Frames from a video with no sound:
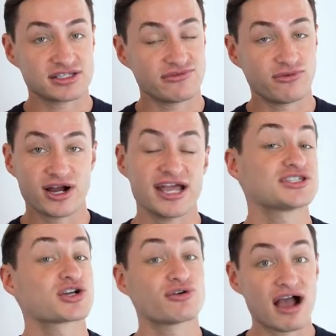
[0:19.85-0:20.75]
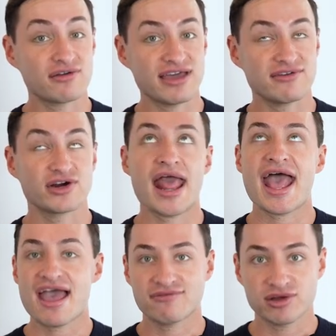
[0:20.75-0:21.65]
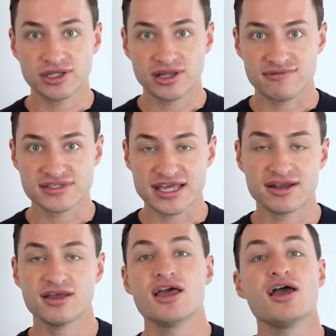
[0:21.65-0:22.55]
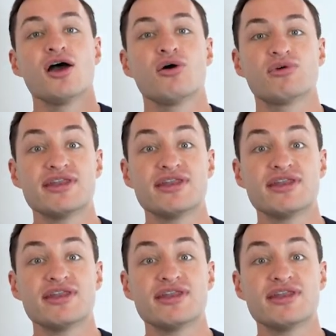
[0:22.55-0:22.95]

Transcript: at Sephora. It's a crowd favorite. Everyone loves it. We